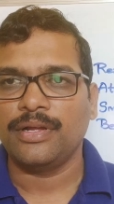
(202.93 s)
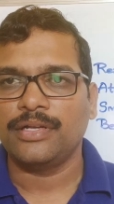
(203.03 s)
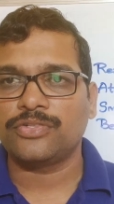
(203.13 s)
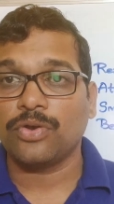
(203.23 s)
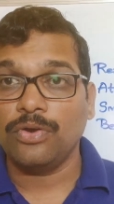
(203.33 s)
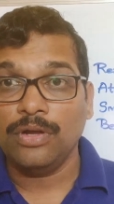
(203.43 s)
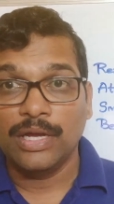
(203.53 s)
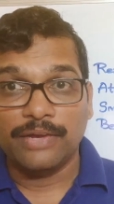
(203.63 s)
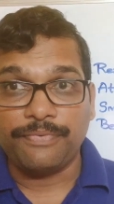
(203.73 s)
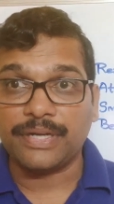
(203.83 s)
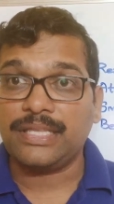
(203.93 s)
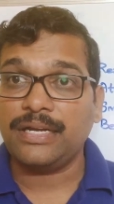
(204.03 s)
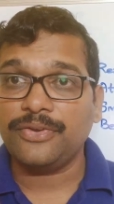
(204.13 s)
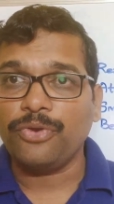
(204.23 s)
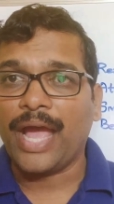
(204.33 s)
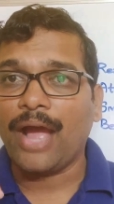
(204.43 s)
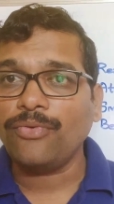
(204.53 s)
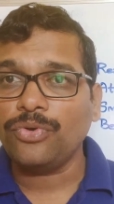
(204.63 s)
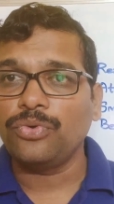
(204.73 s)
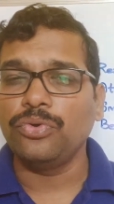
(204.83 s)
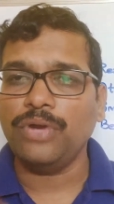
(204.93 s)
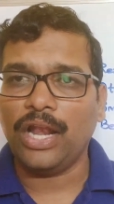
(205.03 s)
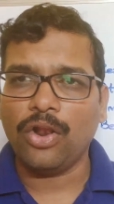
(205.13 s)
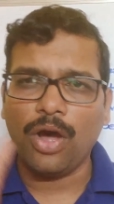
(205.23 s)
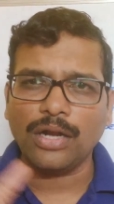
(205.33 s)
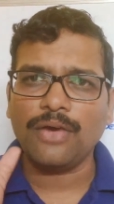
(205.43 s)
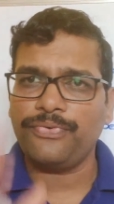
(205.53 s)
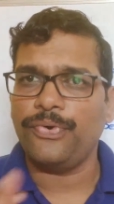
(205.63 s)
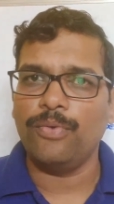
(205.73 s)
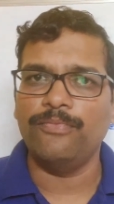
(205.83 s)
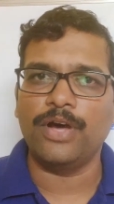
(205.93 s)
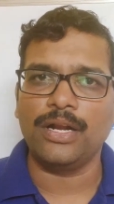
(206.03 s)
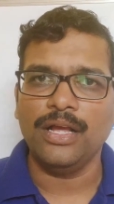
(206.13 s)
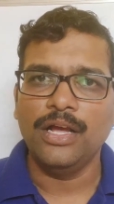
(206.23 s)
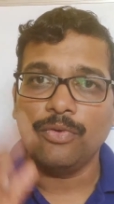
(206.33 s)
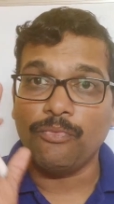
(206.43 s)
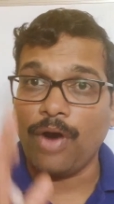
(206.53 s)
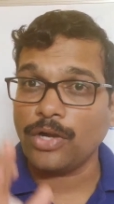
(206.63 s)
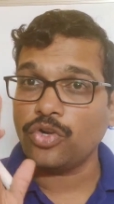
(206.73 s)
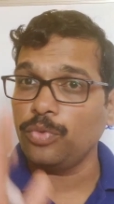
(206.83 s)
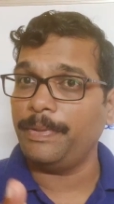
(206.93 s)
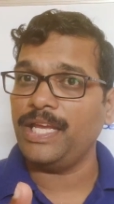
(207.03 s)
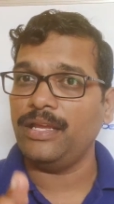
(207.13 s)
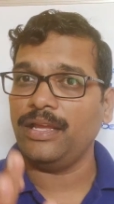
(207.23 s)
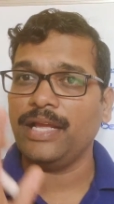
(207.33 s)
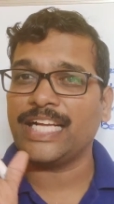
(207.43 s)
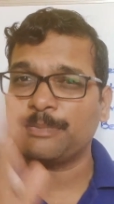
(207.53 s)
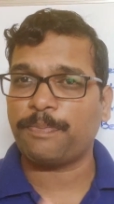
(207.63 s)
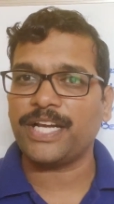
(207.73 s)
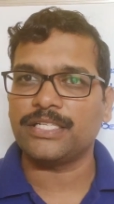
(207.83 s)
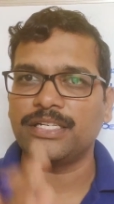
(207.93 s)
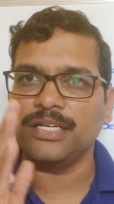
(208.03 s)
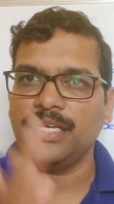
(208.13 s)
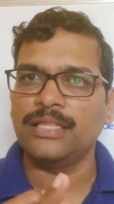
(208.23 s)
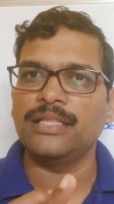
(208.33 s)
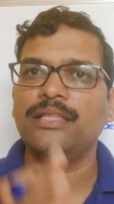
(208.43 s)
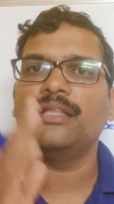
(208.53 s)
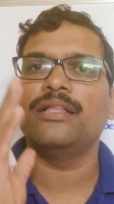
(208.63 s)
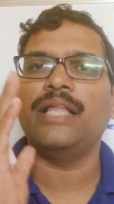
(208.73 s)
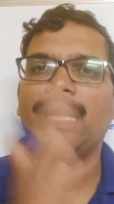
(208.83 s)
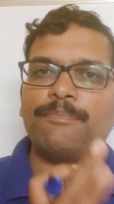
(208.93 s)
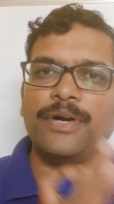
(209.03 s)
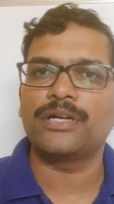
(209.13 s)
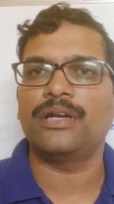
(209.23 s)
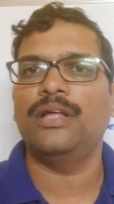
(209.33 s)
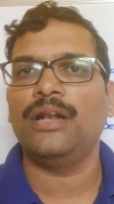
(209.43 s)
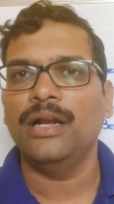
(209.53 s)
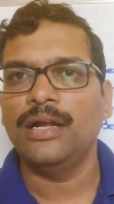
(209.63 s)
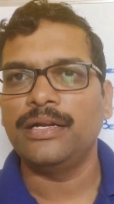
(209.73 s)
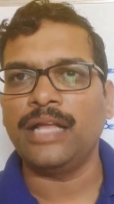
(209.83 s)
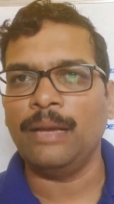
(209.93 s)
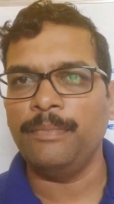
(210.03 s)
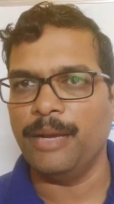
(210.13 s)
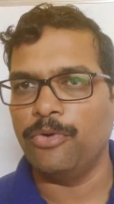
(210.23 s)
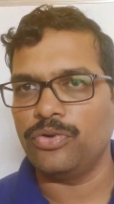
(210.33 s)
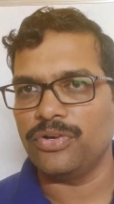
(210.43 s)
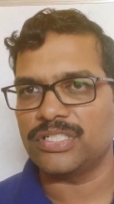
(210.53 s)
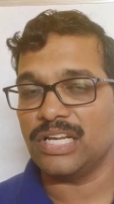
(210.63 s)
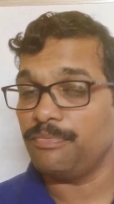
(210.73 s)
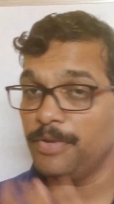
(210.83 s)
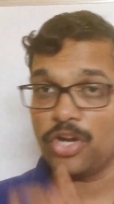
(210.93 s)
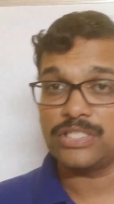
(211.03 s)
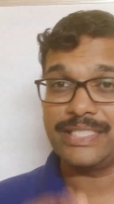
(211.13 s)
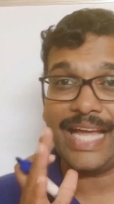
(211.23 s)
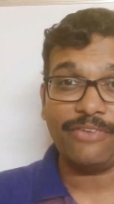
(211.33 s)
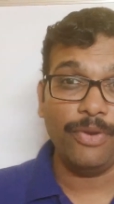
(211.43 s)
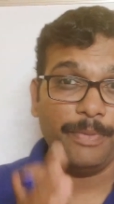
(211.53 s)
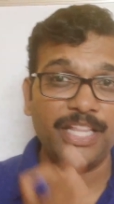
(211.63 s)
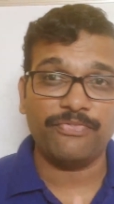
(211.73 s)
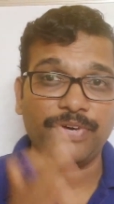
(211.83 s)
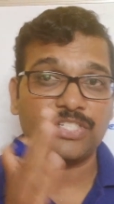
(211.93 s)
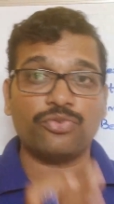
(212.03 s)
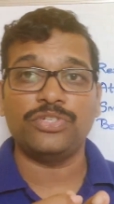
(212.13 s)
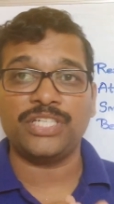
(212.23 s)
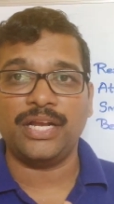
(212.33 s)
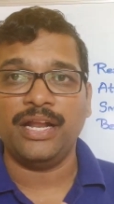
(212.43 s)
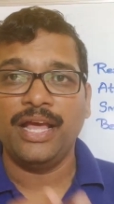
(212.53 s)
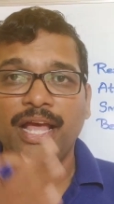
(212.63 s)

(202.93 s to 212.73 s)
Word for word: So for that you have to do a lot of homework, what to be expressed in that particular tell me about yourself. Because that will be the first question,